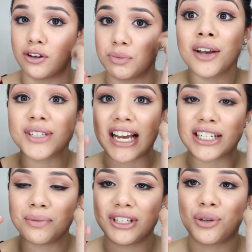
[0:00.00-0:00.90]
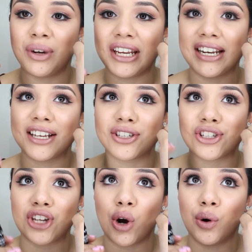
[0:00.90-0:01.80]
It was actually between
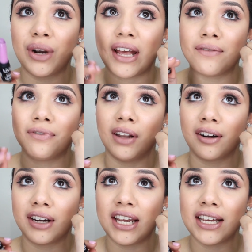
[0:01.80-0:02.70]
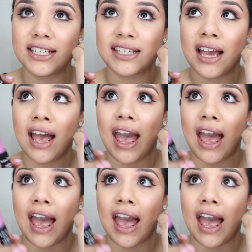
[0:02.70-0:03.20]
Stone and Flutterkiss